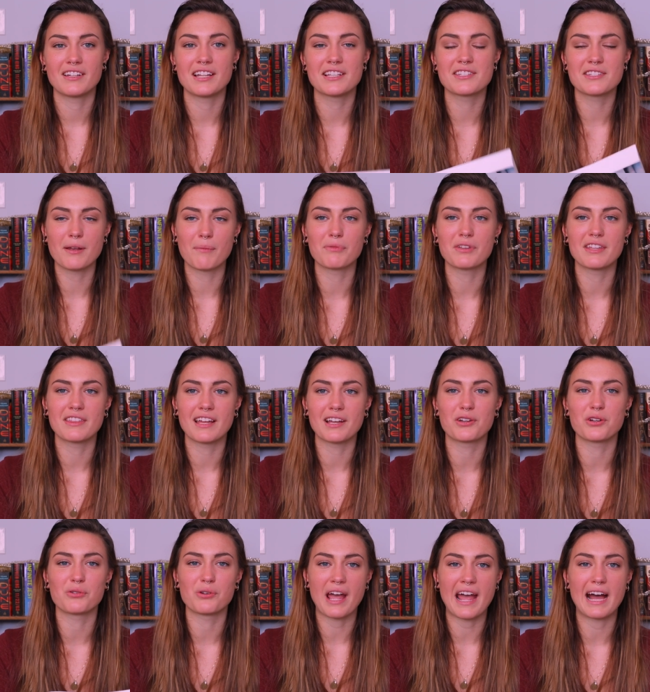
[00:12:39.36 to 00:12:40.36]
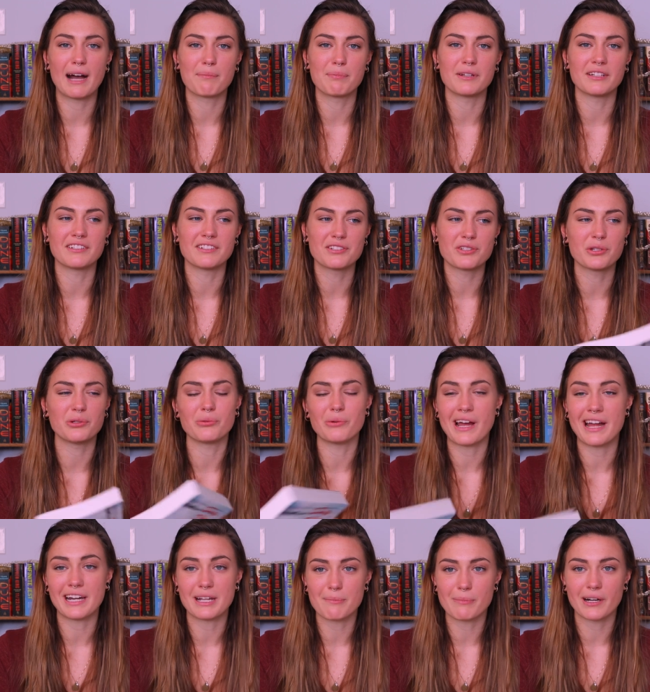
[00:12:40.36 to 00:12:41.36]
it's something that could happen to
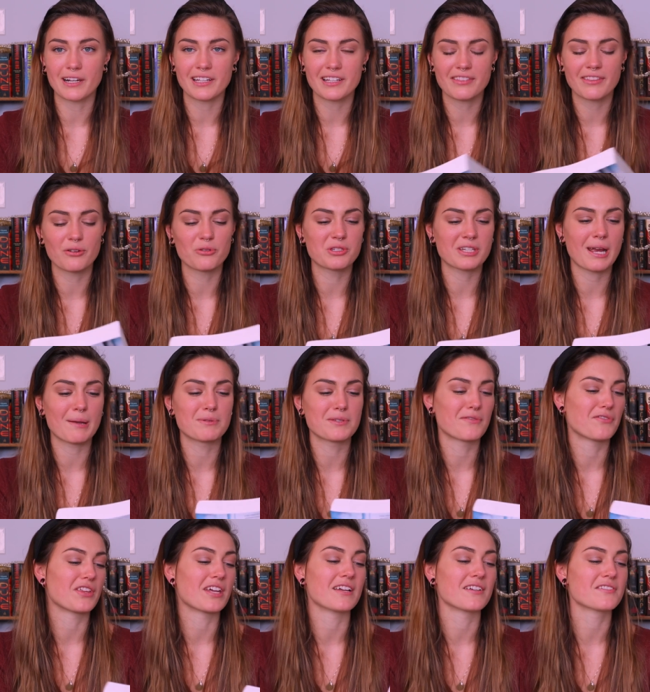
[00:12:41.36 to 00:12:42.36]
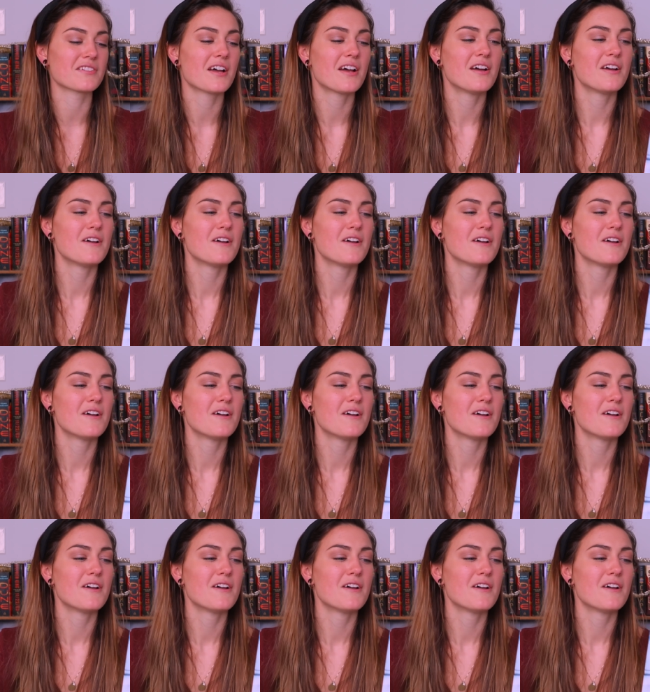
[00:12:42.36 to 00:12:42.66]
anybody, those types of things.